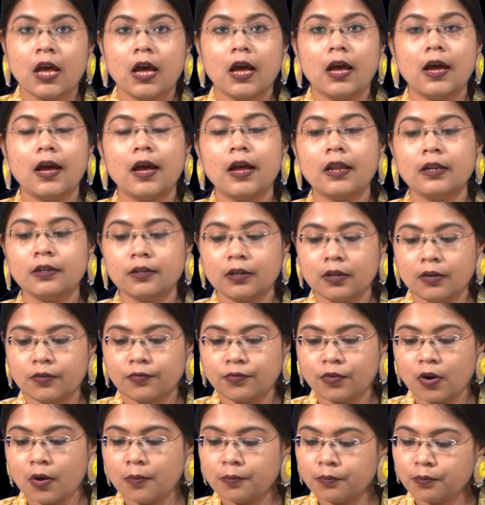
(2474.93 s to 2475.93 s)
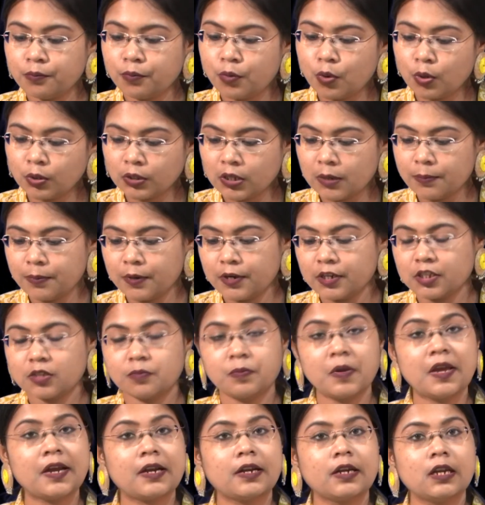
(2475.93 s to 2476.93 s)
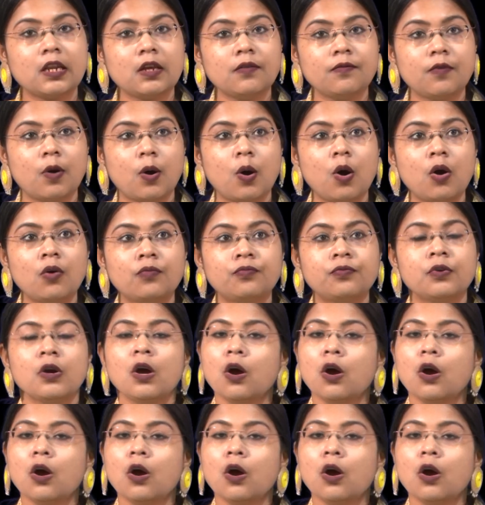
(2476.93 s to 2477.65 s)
and from both the perspective of